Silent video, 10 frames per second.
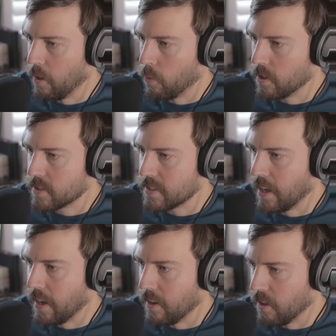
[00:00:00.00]
where it's
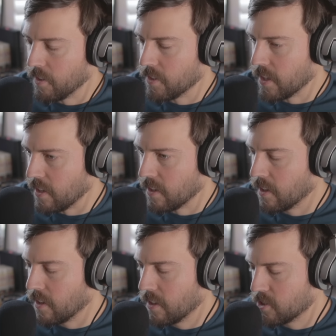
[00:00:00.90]
not on the
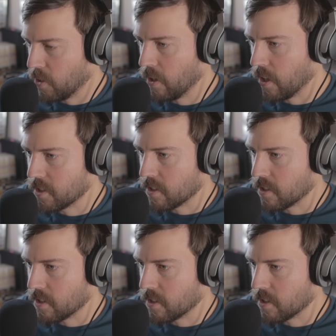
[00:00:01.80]
Trail